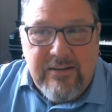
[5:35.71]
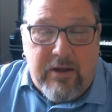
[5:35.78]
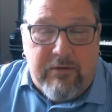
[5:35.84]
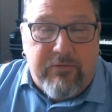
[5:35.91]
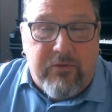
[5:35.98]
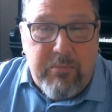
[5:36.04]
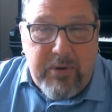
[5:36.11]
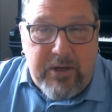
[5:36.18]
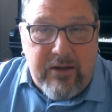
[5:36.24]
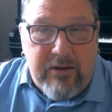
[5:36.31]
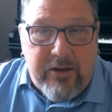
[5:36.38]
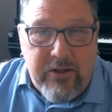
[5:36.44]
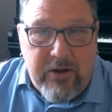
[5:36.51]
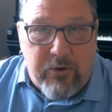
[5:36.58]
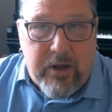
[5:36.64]
And for
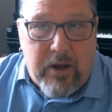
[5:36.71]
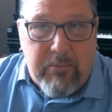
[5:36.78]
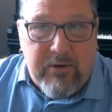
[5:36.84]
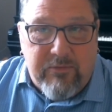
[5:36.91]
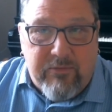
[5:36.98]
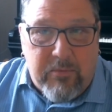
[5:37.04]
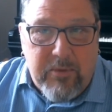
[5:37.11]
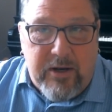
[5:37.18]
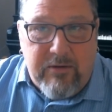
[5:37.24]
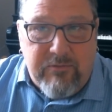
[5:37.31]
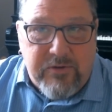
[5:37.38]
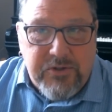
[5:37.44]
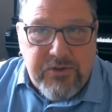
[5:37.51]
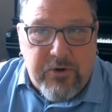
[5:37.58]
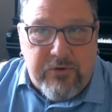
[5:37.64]
me, coming from an
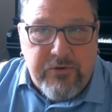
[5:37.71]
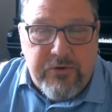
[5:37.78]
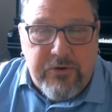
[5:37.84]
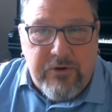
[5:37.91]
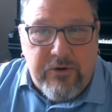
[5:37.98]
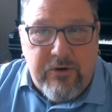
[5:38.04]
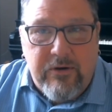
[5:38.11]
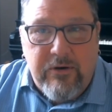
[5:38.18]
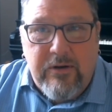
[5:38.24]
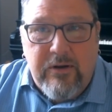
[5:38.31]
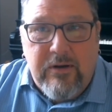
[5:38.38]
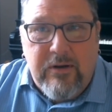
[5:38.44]
infrastructure